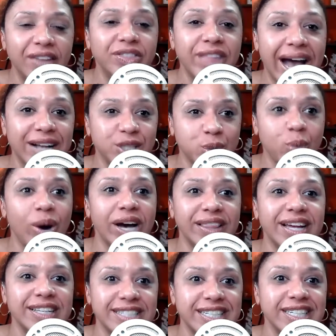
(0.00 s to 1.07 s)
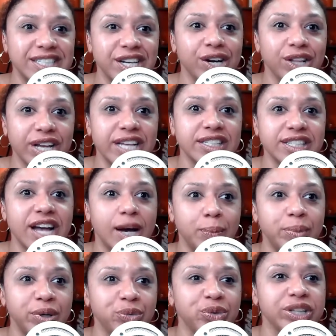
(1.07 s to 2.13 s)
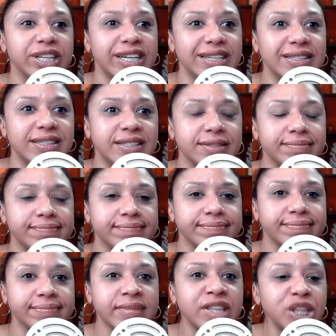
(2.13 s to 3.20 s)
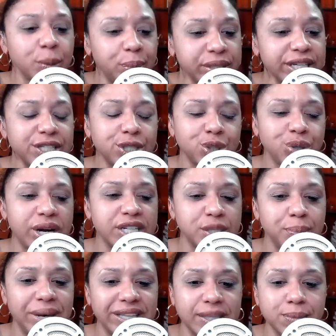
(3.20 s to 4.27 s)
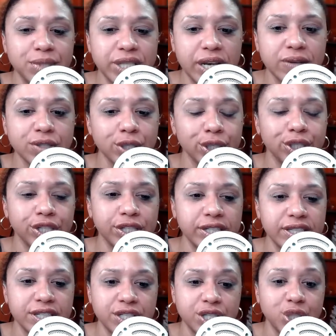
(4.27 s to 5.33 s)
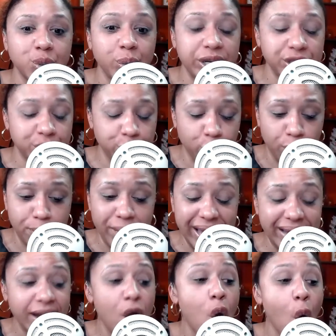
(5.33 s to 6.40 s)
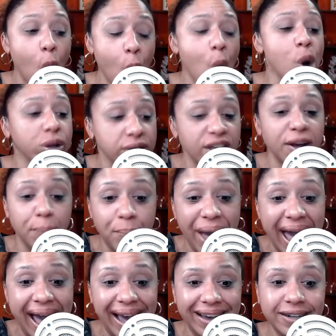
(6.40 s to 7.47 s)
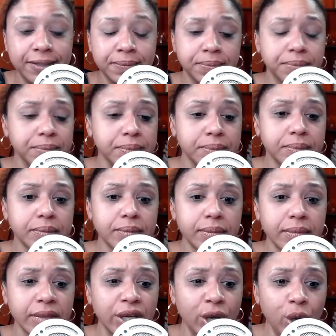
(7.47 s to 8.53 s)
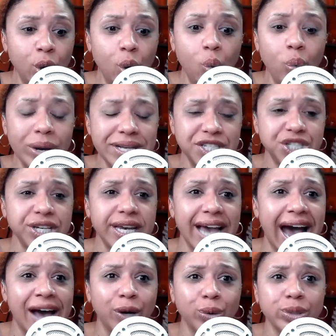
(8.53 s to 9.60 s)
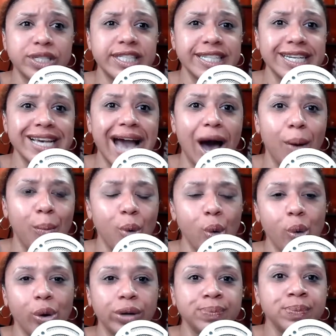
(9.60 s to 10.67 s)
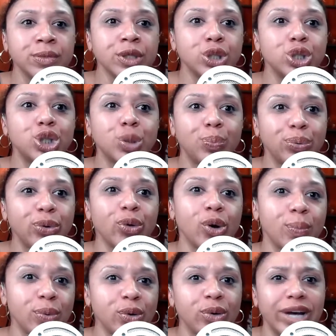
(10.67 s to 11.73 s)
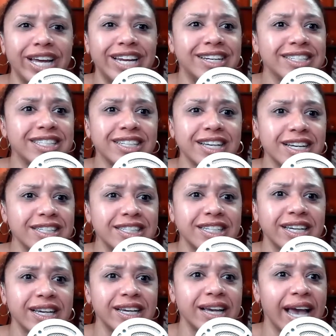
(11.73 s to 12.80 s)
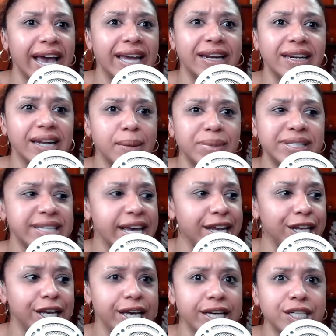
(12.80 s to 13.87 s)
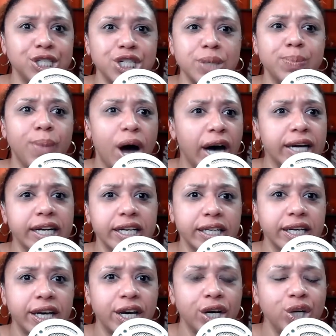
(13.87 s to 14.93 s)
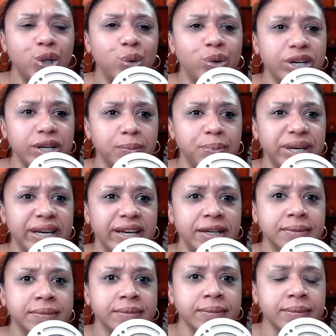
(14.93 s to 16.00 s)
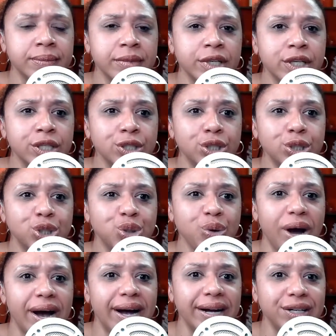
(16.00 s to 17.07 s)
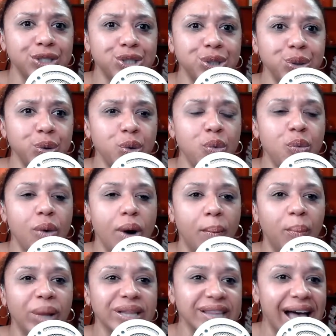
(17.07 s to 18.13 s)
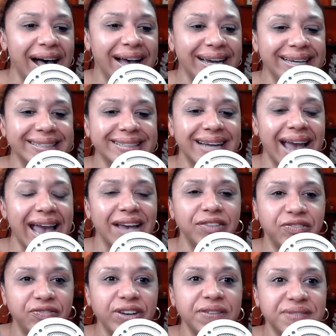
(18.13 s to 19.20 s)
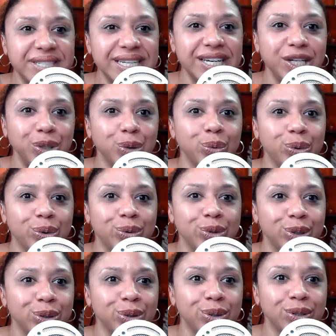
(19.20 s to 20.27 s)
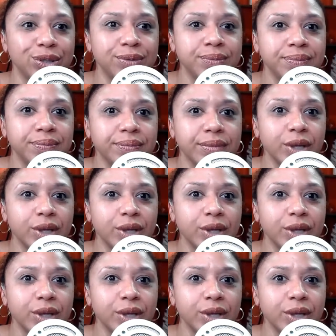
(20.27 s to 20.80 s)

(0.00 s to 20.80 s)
and that's why that detail has not been released. The police are trying to make themselves look good in the situation or make her look bad, which I don't see how more deplorable and disgusting, and let me say it again, demonic you can be to try to malign a 15-year-old girl